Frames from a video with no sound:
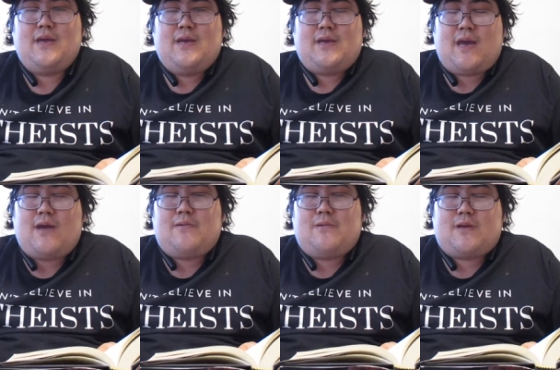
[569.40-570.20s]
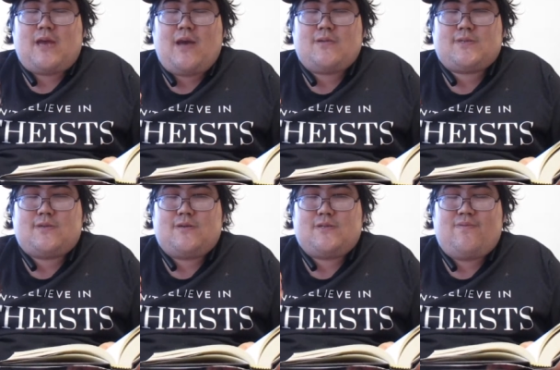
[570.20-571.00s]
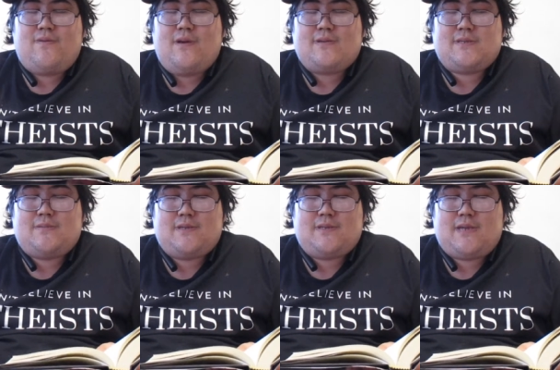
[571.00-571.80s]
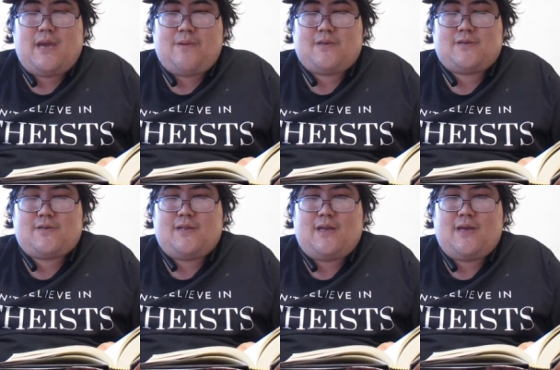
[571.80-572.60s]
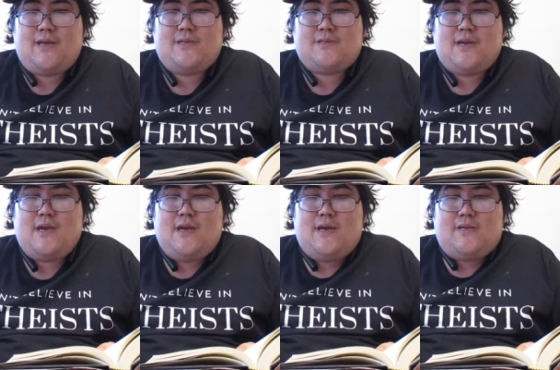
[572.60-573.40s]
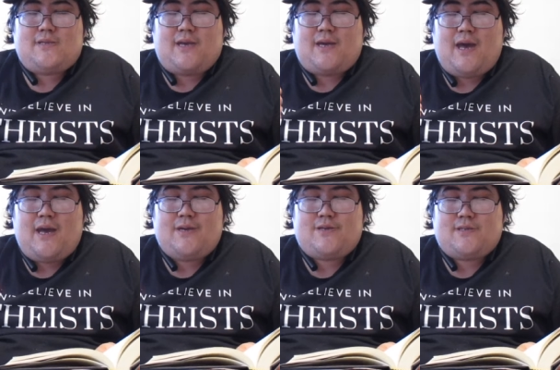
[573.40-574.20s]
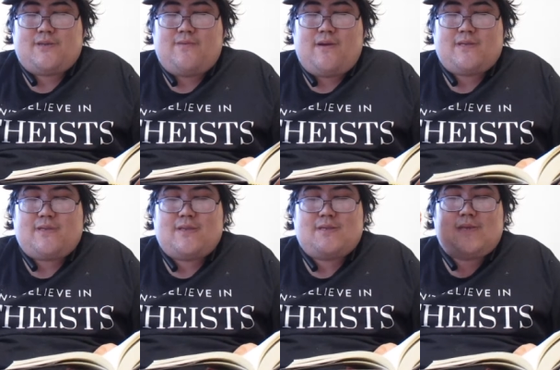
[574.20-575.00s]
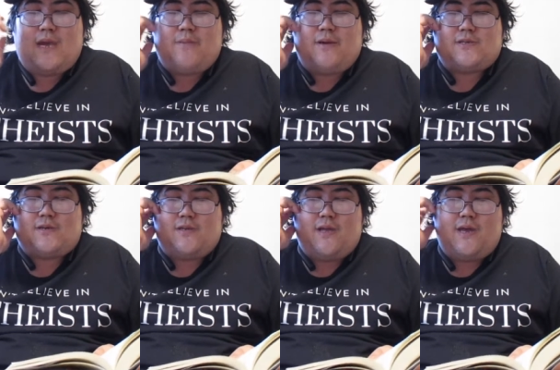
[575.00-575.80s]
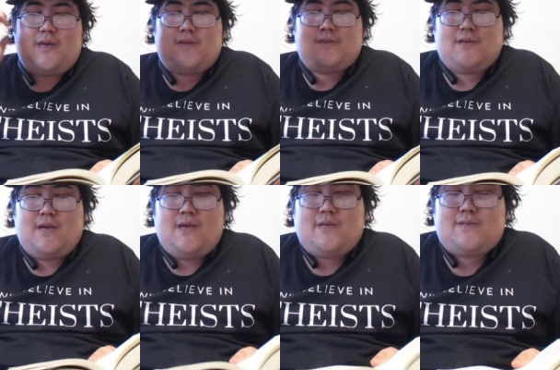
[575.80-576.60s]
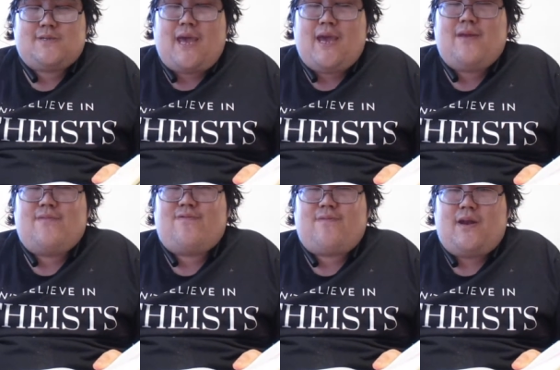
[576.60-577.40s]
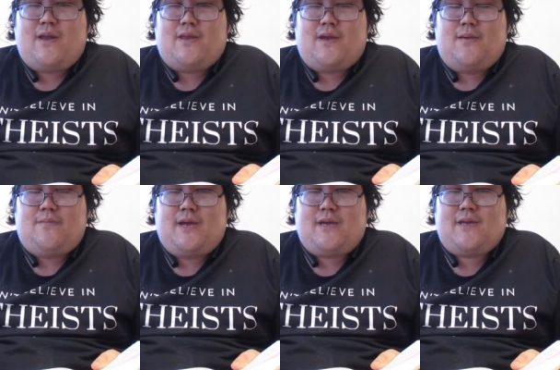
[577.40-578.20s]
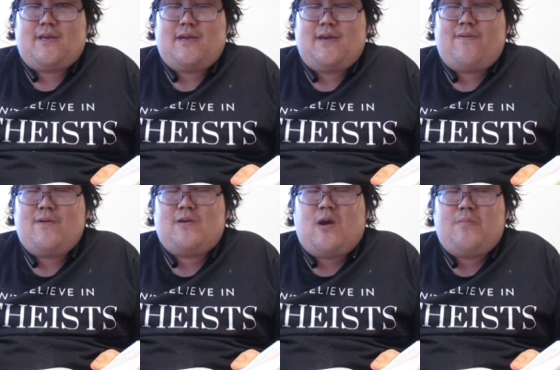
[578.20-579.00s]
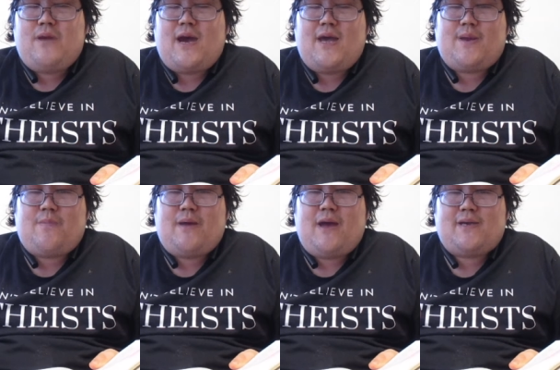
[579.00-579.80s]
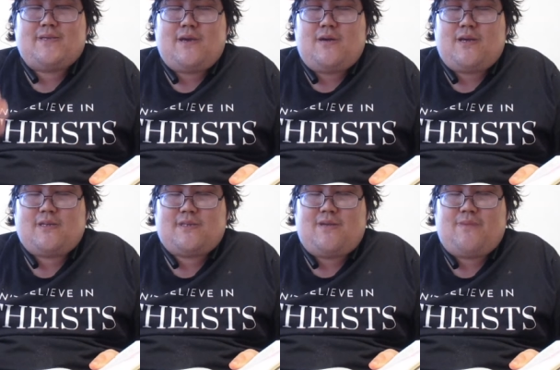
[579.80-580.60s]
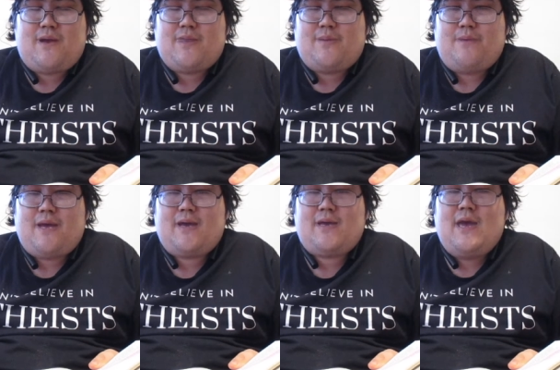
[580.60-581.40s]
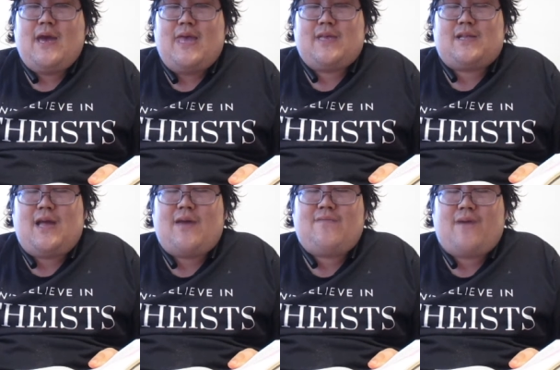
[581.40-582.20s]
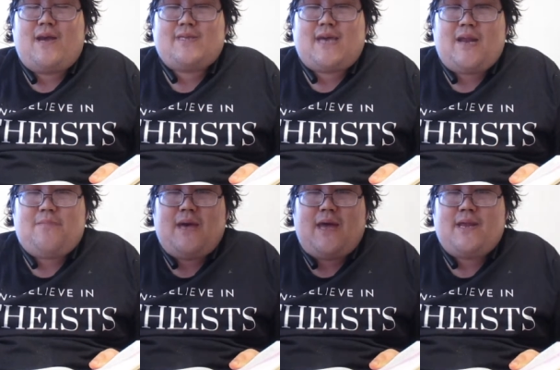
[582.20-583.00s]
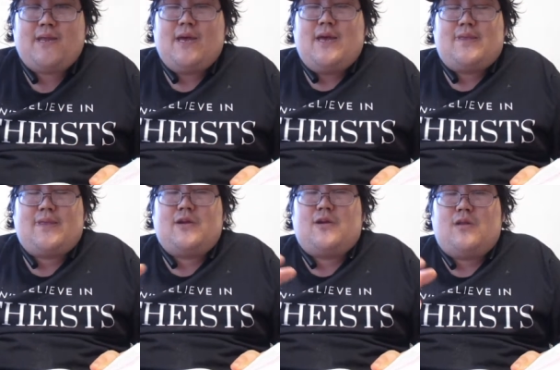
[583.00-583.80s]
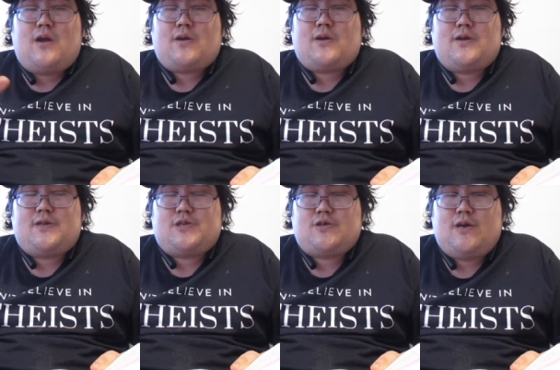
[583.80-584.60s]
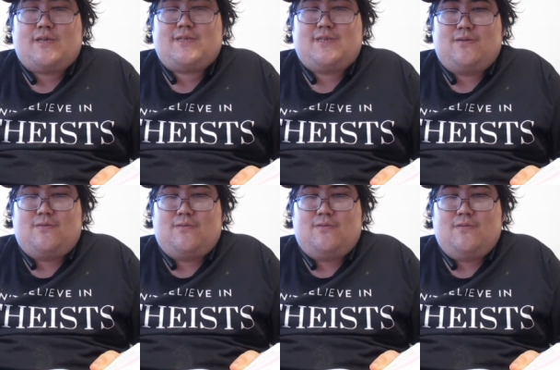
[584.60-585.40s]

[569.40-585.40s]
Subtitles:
counselors, if you have something to say about your client, psychiatrists, if you have something to say about your client, say it in front of them. Like, if you go behind their back and say all kinds of stuff behind their back, and the client finds out about it, then they're no longer going to trust you.